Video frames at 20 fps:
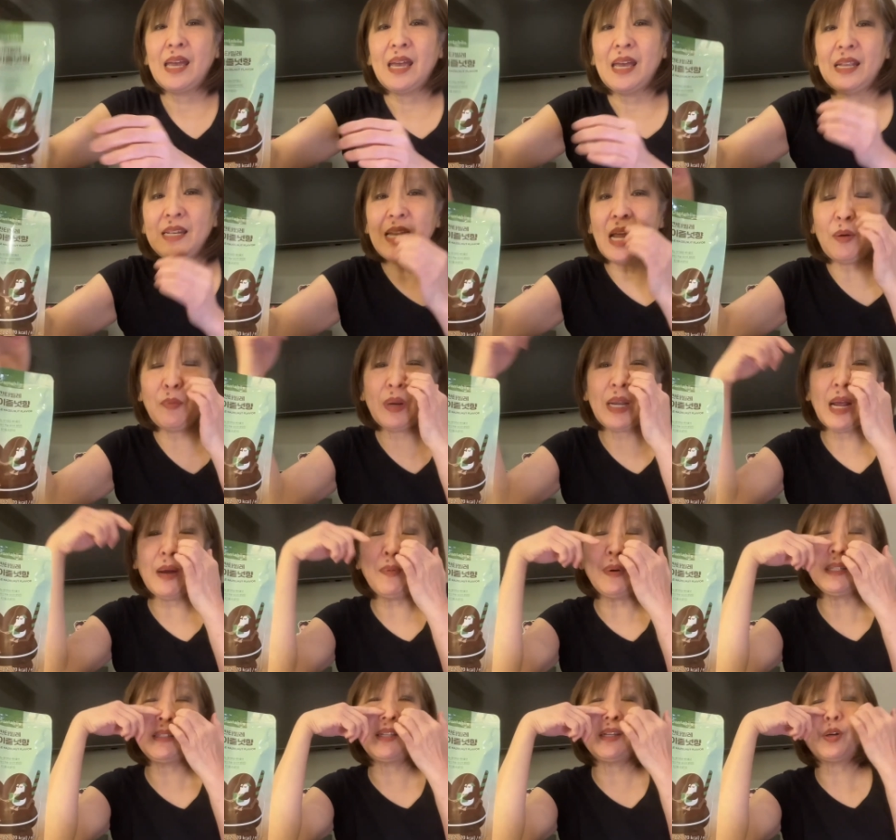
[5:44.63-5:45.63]
now, when I
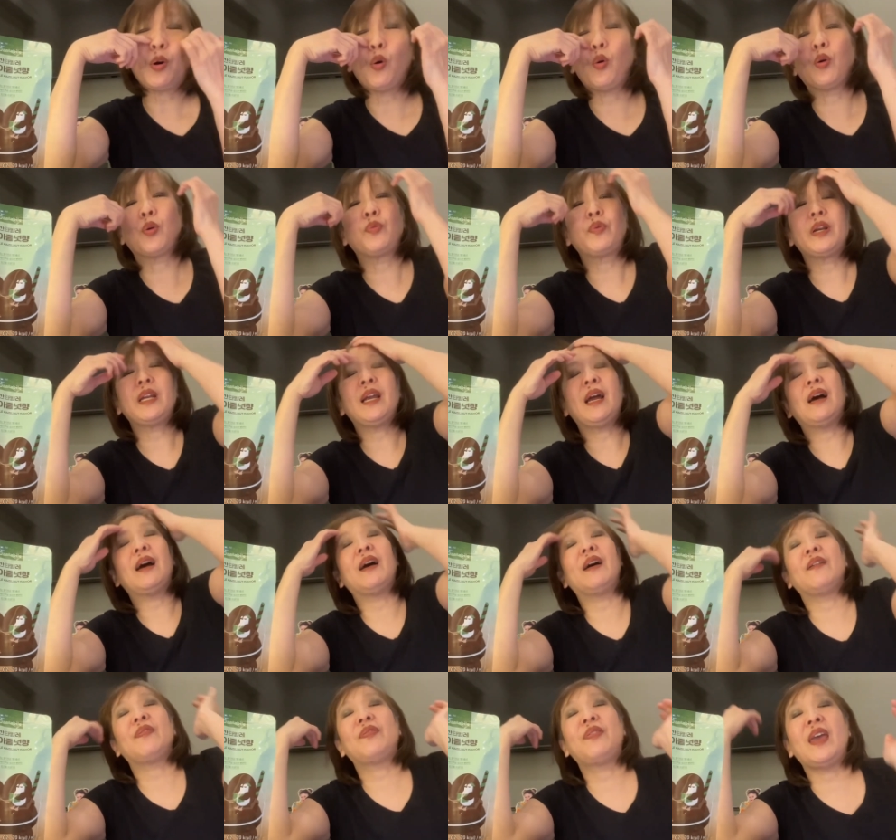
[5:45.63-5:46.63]
was in
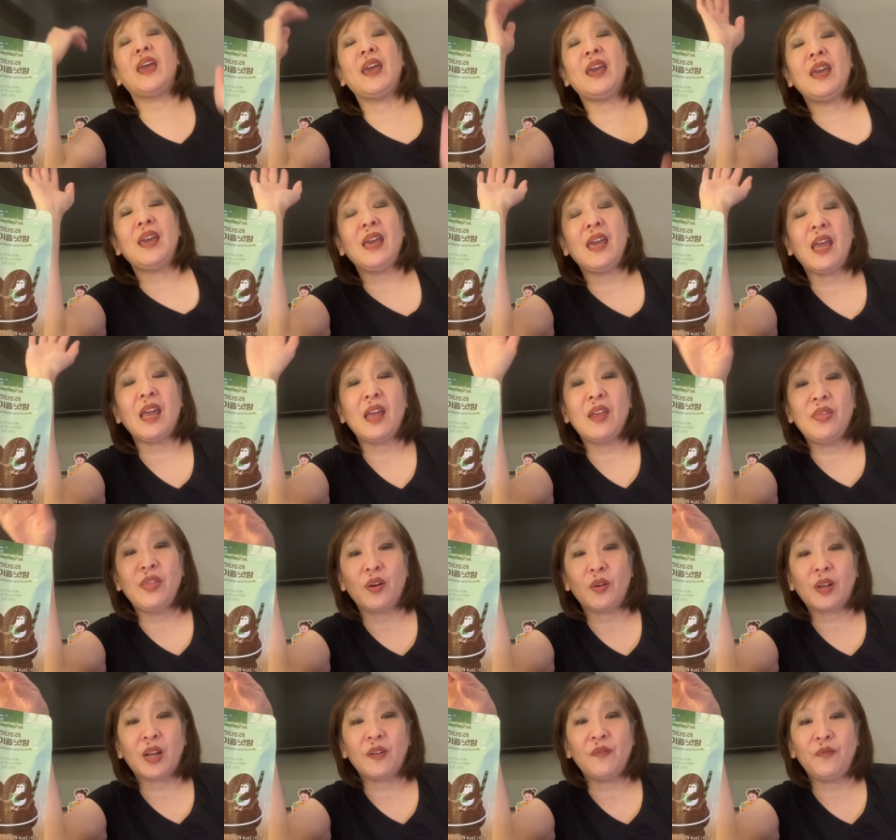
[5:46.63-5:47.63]
Korea, they, in
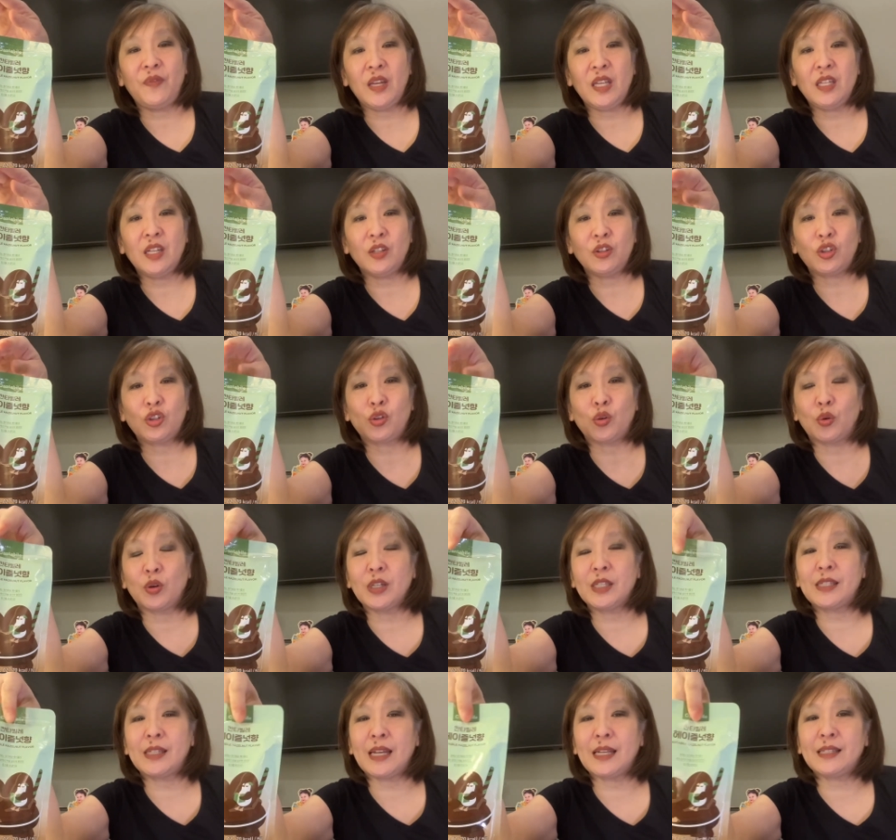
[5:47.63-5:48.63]
their convenience
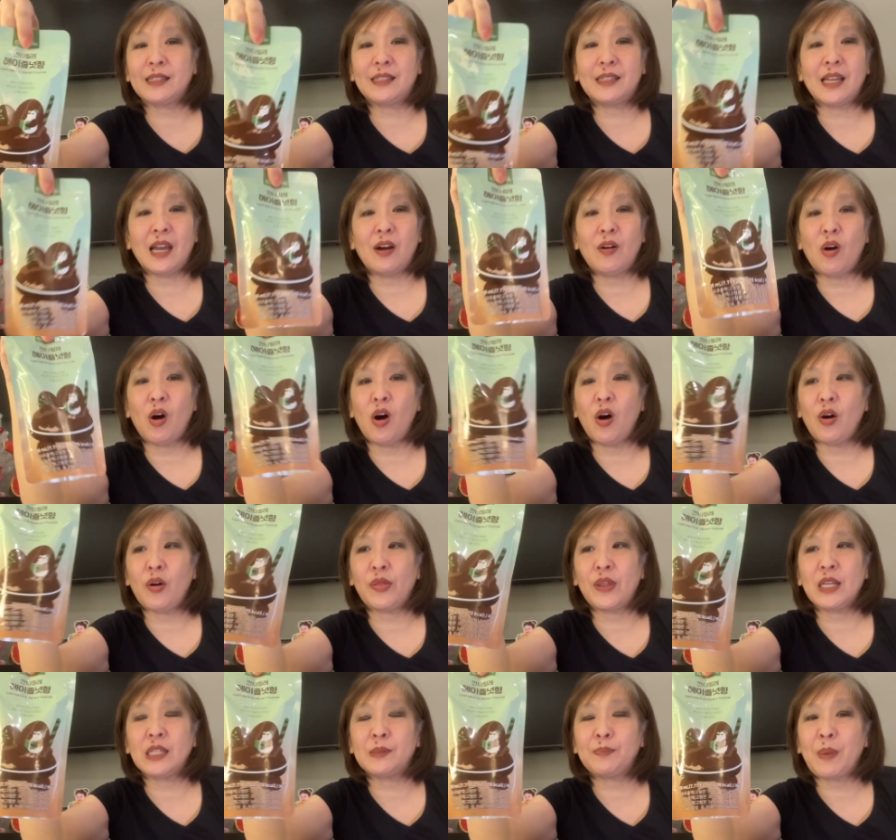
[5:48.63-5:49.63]
stores, they sell all
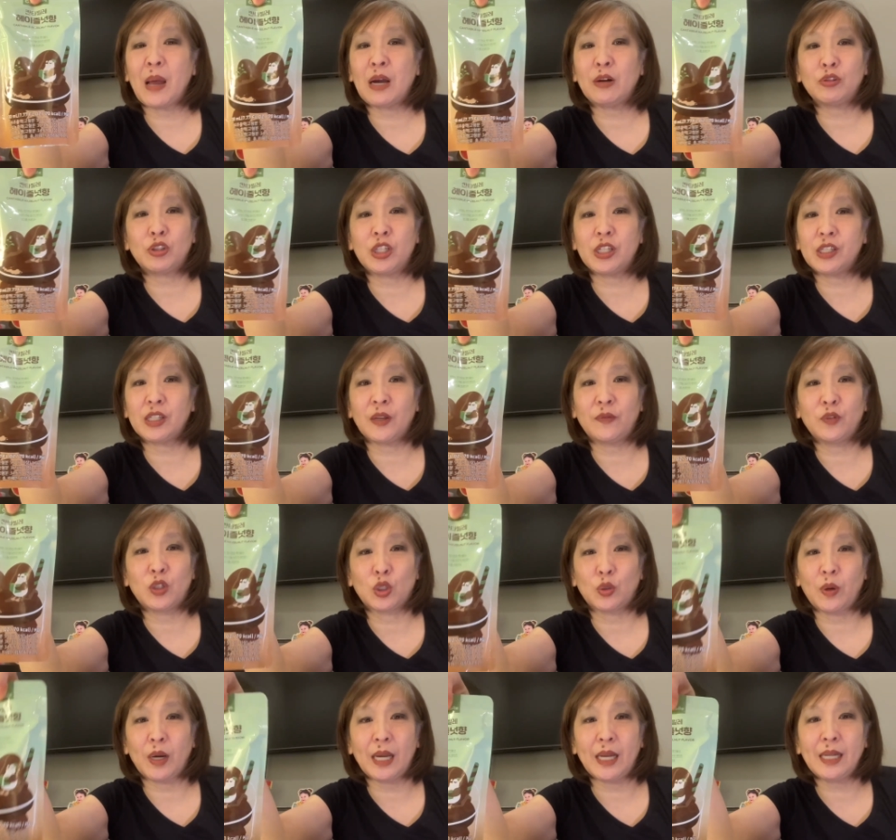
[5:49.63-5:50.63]
these pouches of
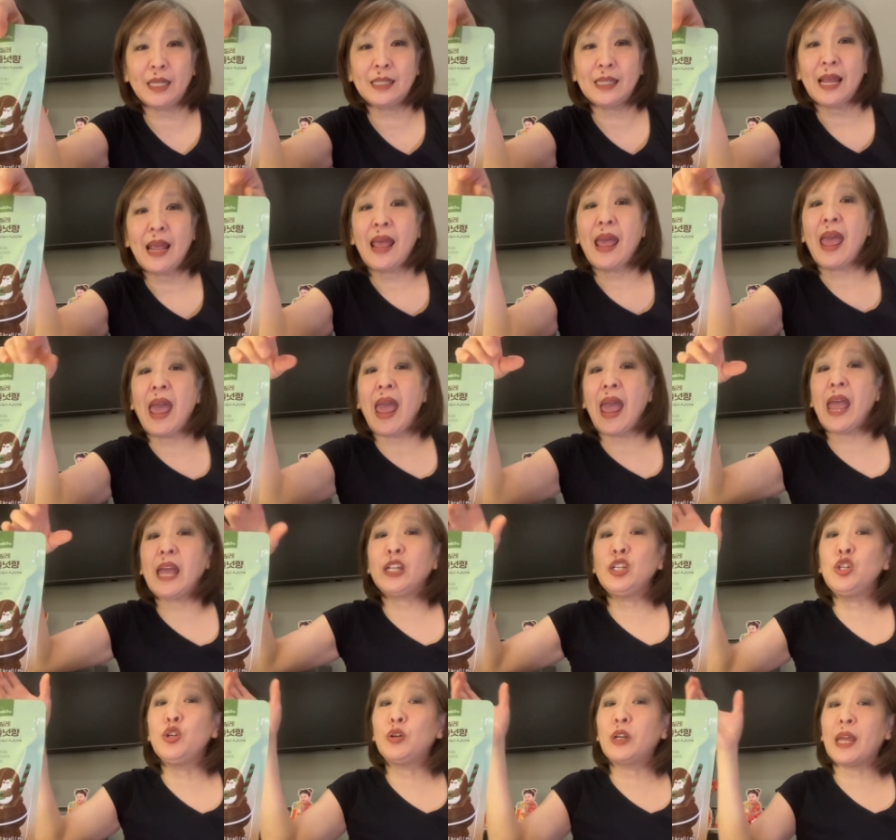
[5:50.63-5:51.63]
drinks
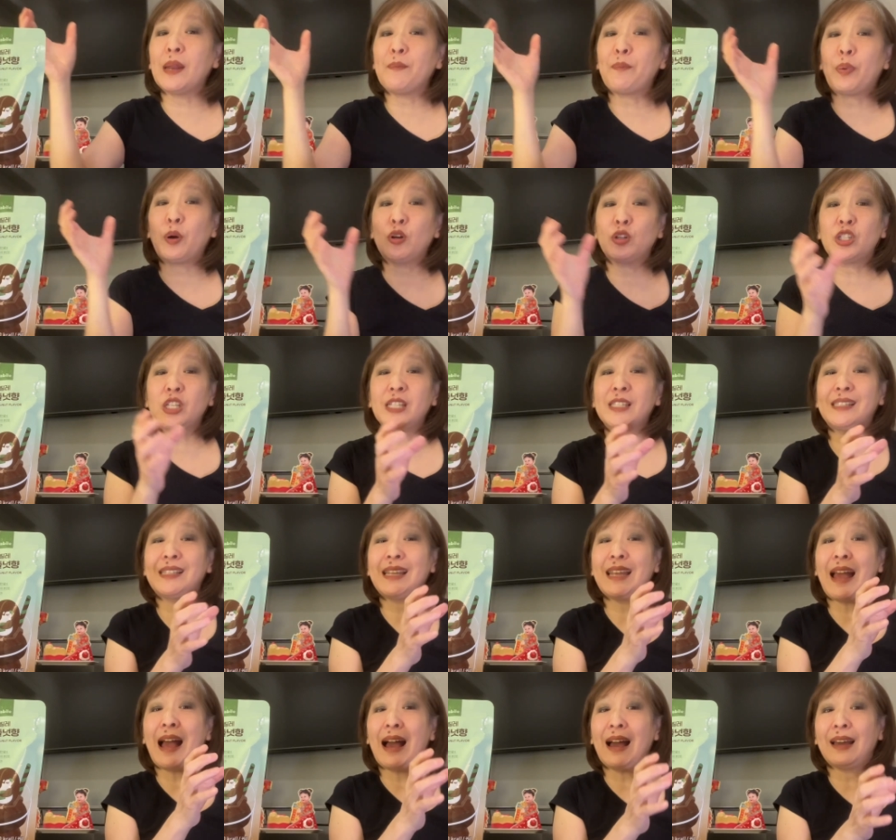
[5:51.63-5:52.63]
and you can purchase
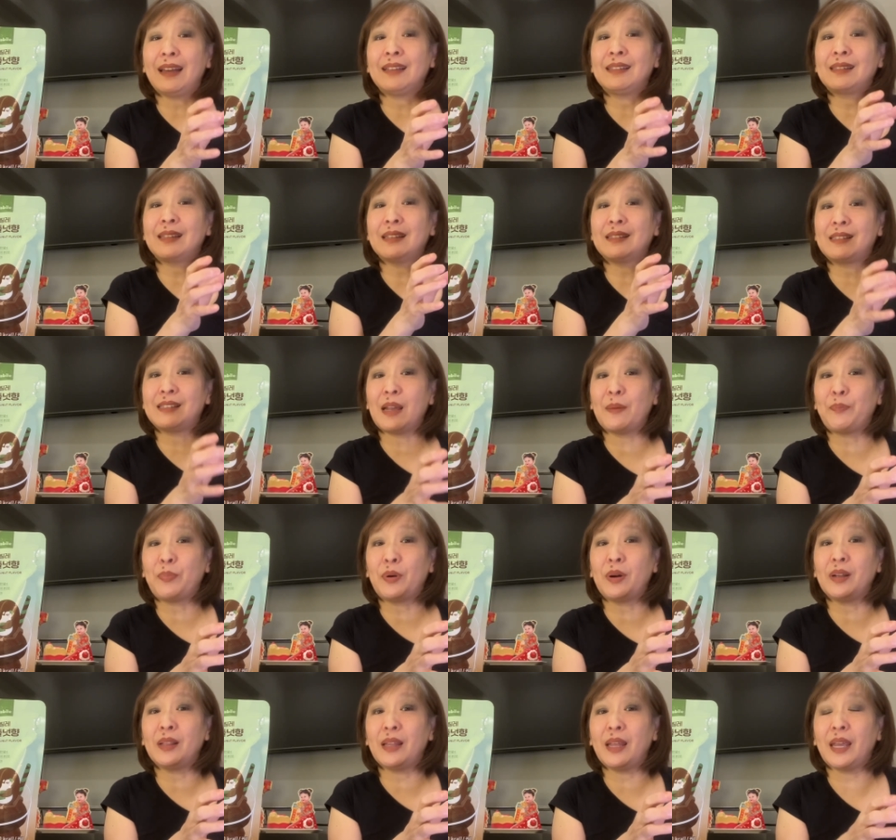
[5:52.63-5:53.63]
the ice
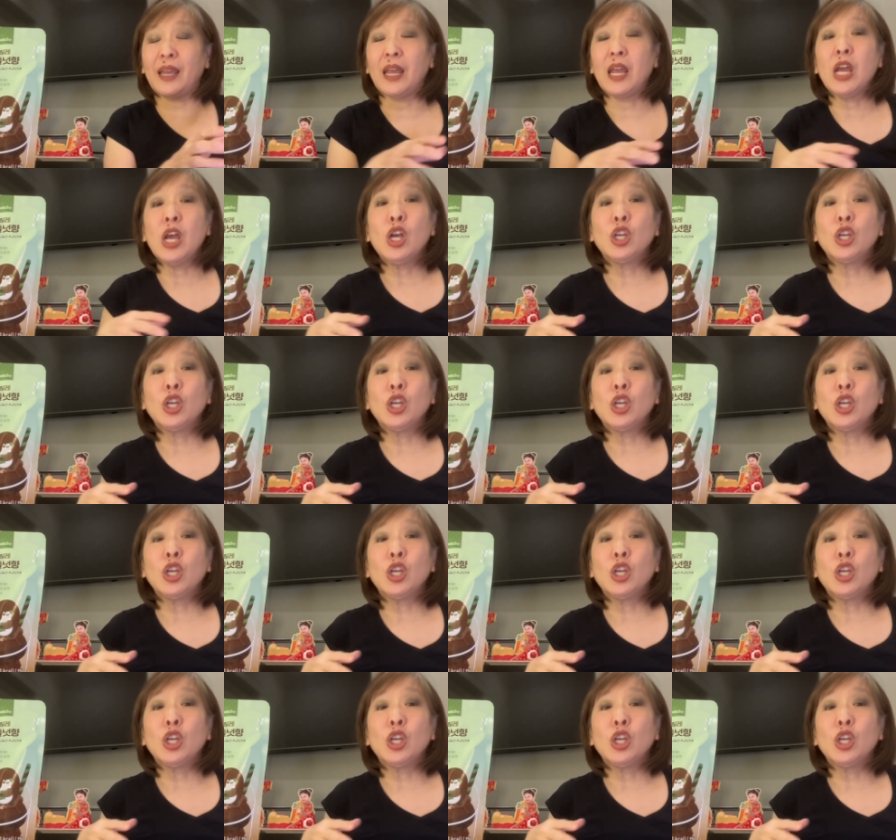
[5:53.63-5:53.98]
separately.